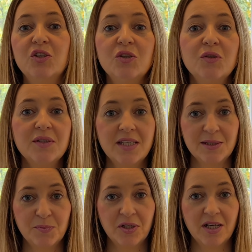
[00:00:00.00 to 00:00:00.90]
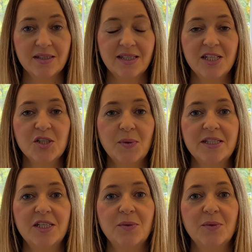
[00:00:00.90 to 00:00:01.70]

use these products in twenty